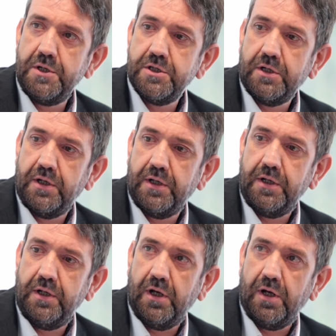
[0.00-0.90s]

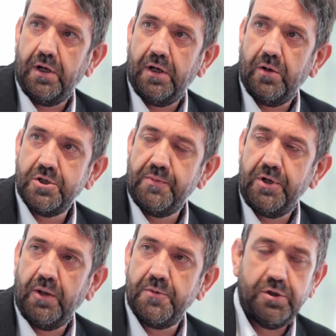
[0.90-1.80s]
Basically,
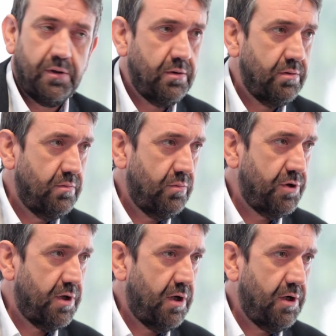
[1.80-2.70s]
somebody comes along
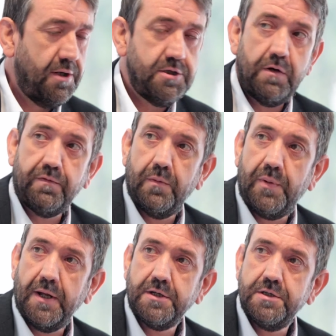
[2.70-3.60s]
with an idea for a
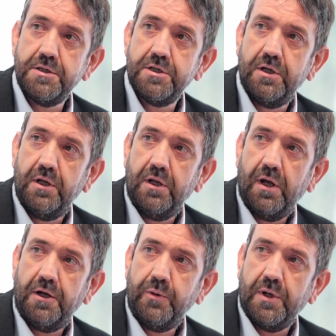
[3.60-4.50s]
patent,
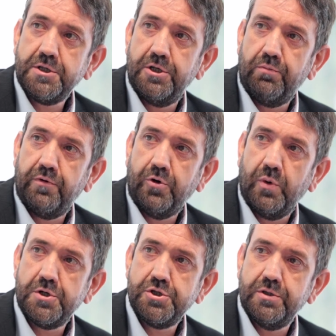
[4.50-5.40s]
and you ask a number of
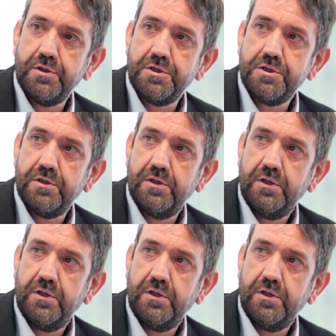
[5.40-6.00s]
questions.